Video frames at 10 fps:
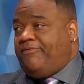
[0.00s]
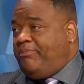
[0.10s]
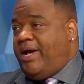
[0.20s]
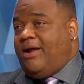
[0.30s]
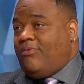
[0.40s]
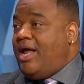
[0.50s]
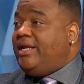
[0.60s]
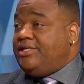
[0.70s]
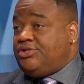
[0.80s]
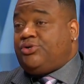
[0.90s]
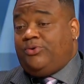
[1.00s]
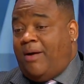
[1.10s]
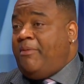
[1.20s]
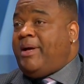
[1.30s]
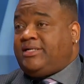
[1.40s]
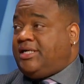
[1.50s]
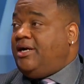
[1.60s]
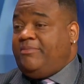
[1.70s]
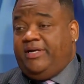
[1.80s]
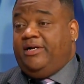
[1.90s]
from Pat Riley is true. I'm about to
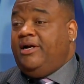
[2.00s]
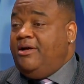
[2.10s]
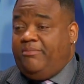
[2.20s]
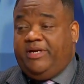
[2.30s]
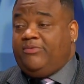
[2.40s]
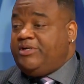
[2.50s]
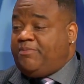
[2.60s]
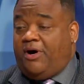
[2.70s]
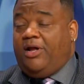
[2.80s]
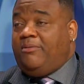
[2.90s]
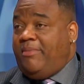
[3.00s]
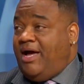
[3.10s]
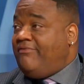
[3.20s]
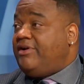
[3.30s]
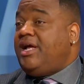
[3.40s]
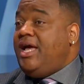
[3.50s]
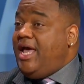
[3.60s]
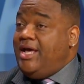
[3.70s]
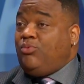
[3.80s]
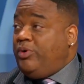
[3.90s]
come here, me and Rich Paul and Maverick,
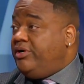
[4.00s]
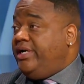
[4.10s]
and we're